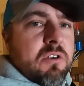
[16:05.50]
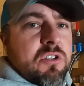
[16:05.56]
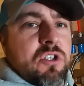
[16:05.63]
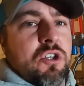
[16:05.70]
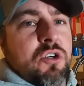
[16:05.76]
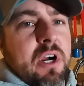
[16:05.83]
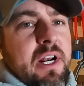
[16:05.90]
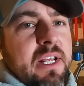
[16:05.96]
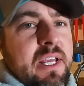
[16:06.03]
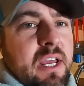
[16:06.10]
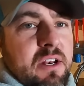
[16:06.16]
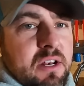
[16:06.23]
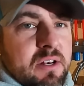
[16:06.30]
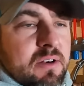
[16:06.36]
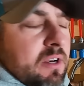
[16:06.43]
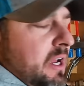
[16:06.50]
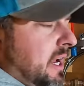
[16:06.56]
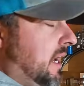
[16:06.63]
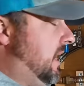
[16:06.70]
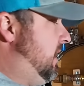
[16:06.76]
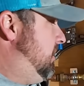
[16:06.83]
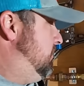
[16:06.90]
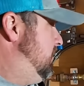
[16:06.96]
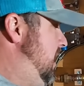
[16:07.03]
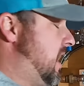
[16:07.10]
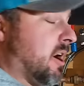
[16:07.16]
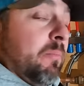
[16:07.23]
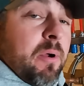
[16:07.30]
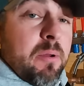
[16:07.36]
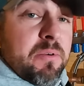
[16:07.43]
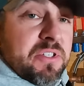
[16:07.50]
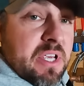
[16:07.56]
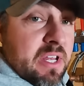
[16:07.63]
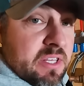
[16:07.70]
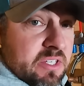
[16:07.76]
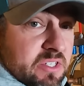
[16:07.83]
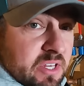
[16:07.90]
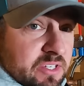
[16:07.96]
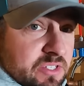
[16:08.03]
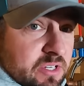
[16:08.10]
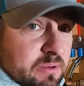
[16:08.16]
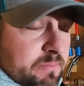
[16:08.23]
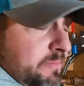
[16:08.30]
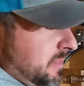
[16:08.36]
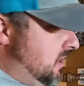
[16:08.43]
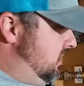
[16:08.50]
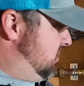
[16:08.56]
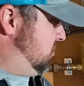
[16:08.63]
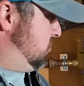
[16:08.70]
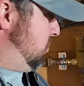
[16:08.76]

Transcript: to try to get um, air bubbles out of the system, and this